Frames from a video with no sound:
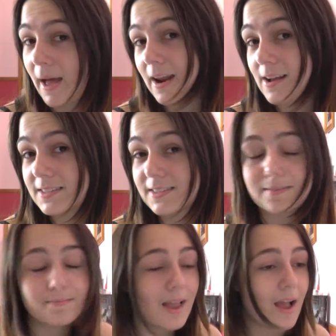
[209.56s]

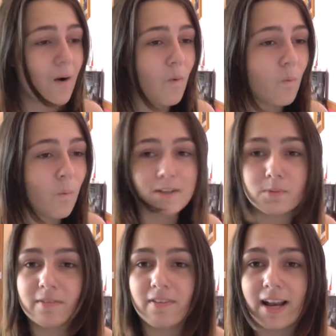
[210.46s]
badass
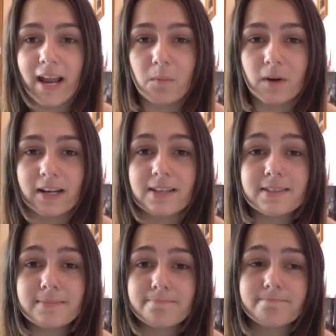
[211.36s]
once we find out what it
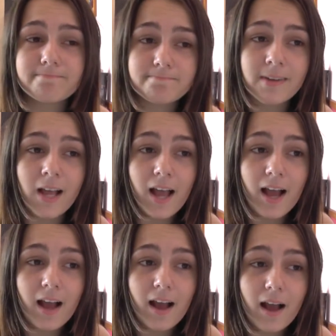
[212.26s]
is.
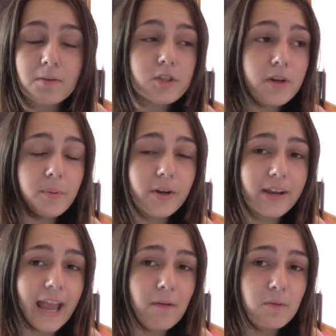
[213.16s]
I was doing pretty
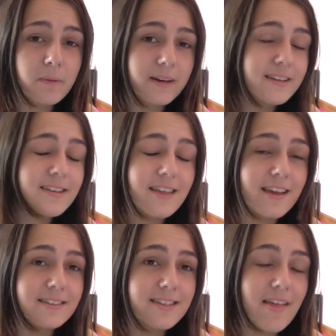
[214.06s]
okay with predicting
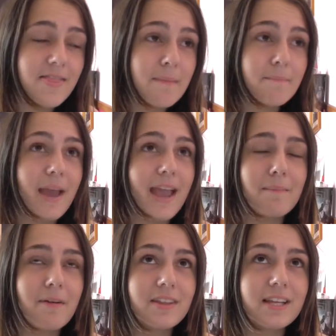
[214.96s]
things, and then
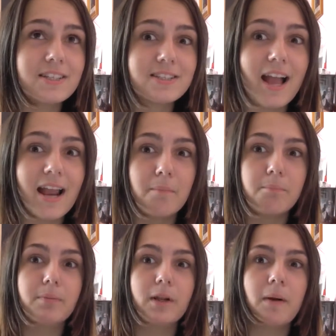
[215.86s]
bam, everything just kind
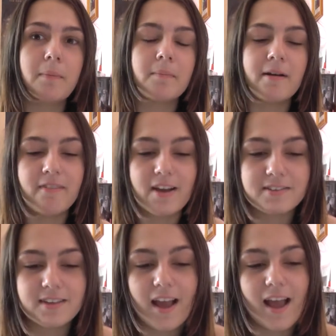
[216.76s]
of blew up in my
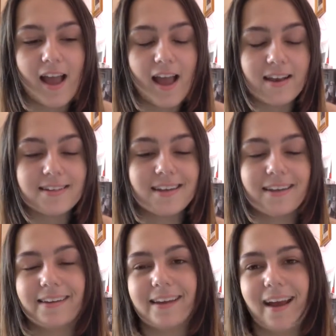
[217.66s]
face. And
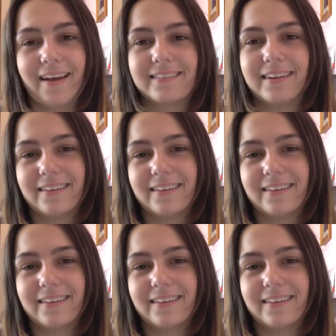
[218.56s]
yeah,